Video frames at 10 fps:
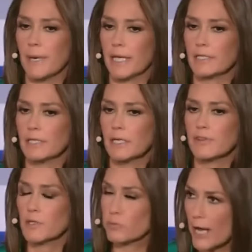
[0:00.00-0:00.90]
But
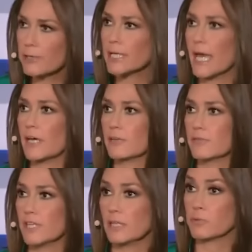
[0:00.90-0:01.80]
the rhetoric out
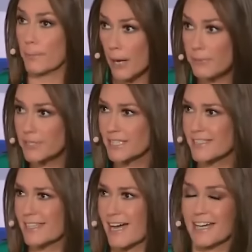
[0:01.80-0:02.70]
of the
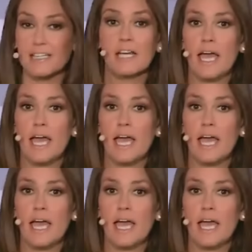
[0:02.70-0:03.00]
Republican side,